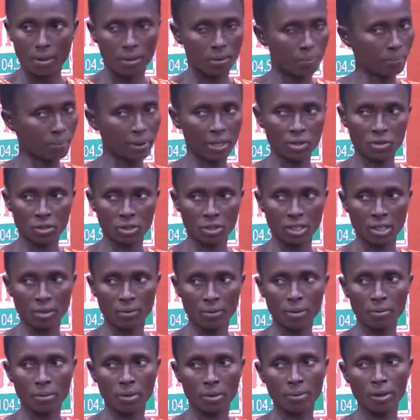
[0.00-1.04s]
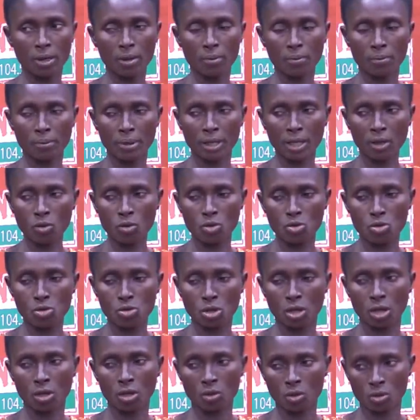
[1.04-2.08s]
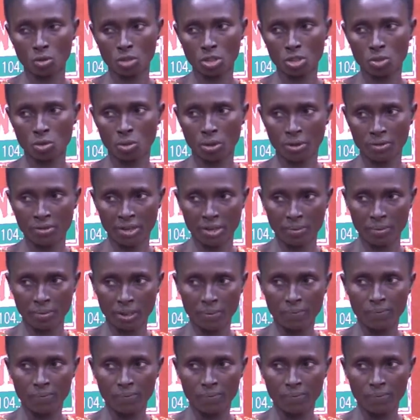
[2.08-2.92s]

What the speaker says: Mpacho de bi me ye kunsu no no te wo twa me.